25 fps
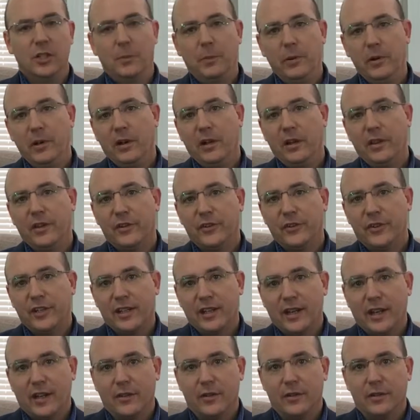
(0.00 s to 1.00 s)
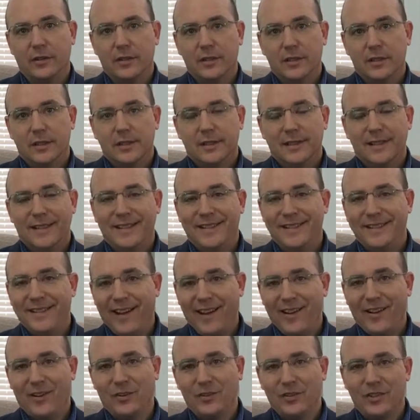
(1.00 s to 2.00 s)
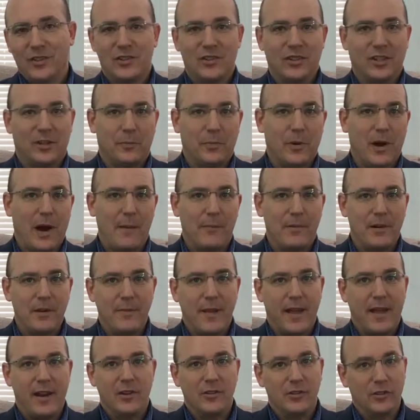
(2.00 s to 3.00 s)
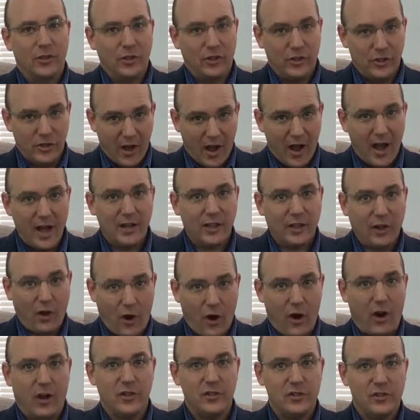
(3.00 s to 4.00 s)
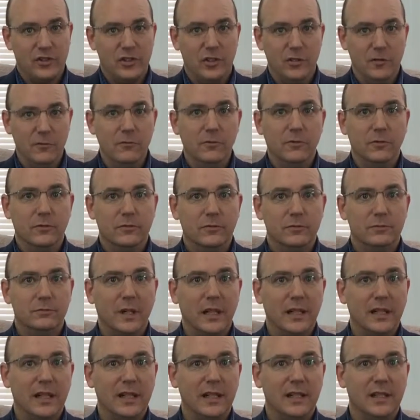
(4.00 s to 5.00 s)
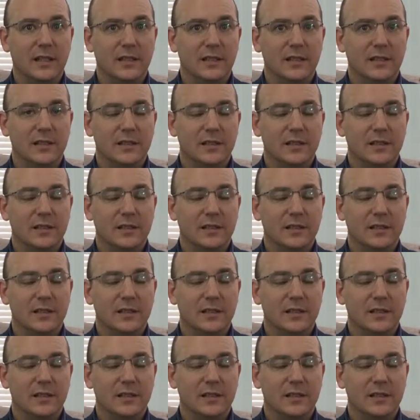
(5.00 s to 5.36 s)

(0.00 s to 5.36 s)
You put all this together, and not only should a property manager not cost you money,